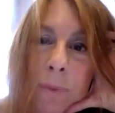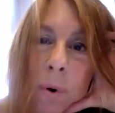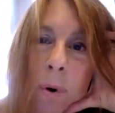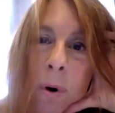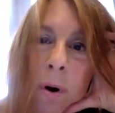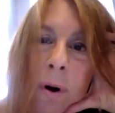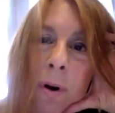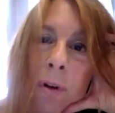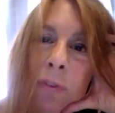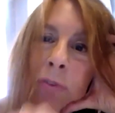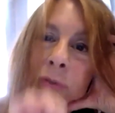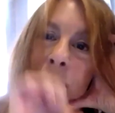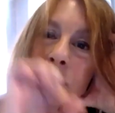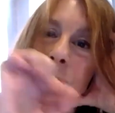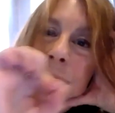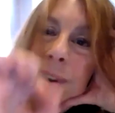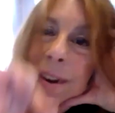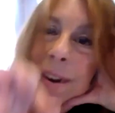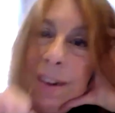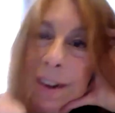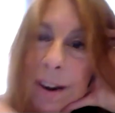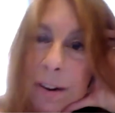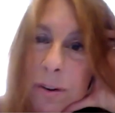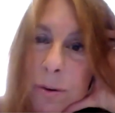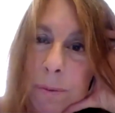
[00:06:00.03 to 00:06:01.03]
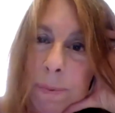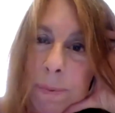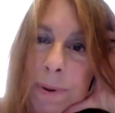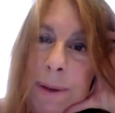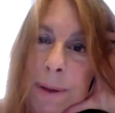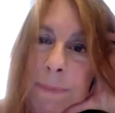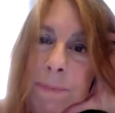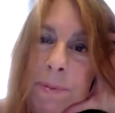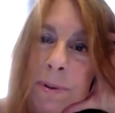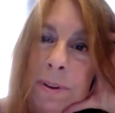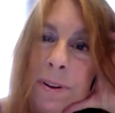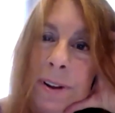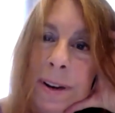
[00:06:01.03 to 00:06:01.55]
all through these other
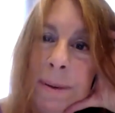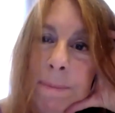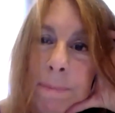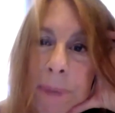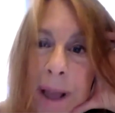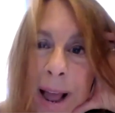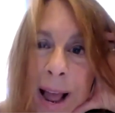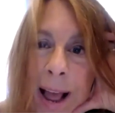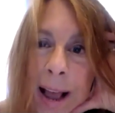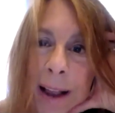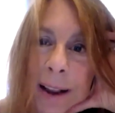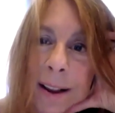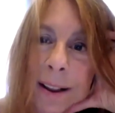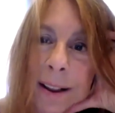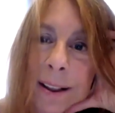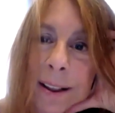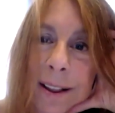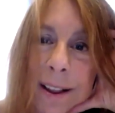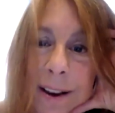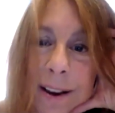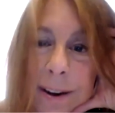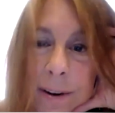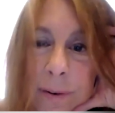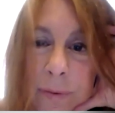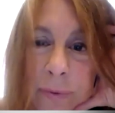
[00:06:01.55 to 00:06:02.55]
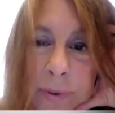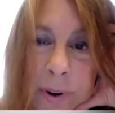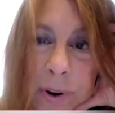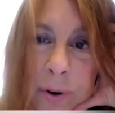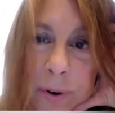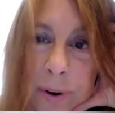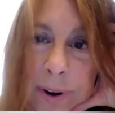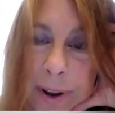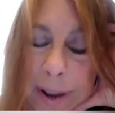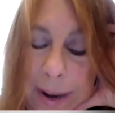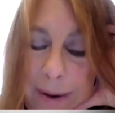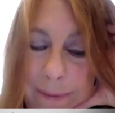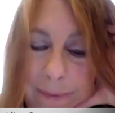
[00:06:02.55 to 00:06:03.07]
people and back to
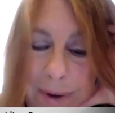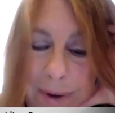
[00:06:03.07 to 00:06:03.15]
Vera and